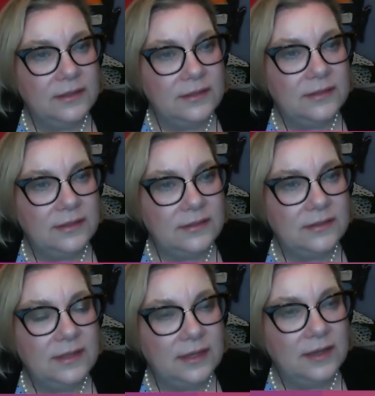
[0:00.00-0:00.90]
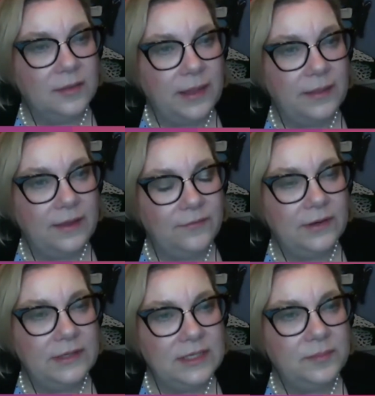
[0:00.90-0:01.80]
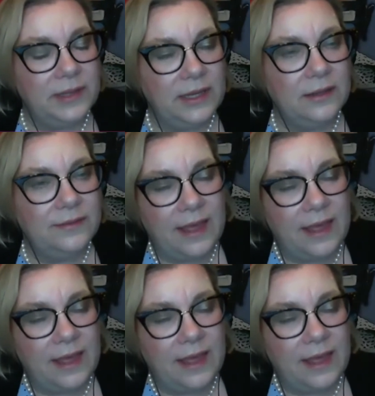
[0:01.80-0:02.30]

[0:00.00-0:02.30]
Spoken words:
Is thinking about that very deeply.